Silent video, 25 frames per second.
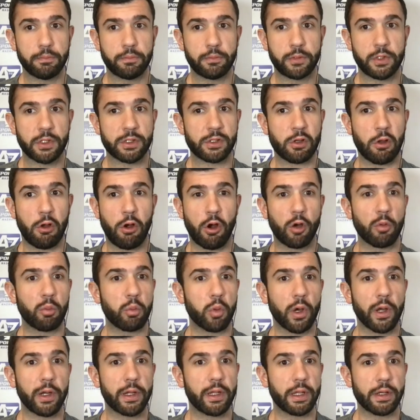just
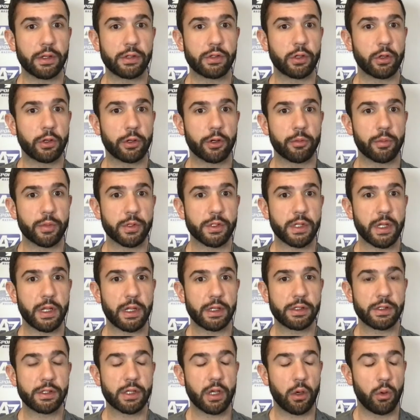heartbreaking
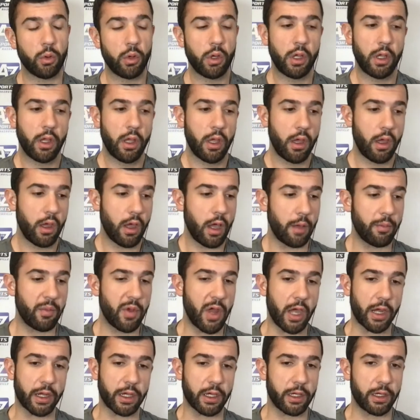circumstance. So I'm
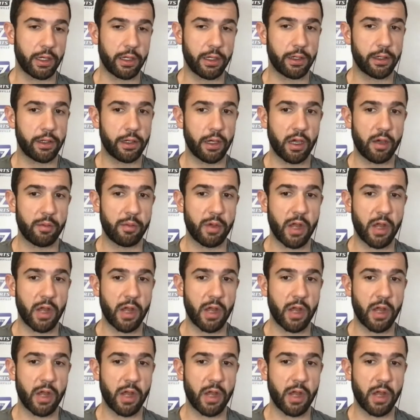not going to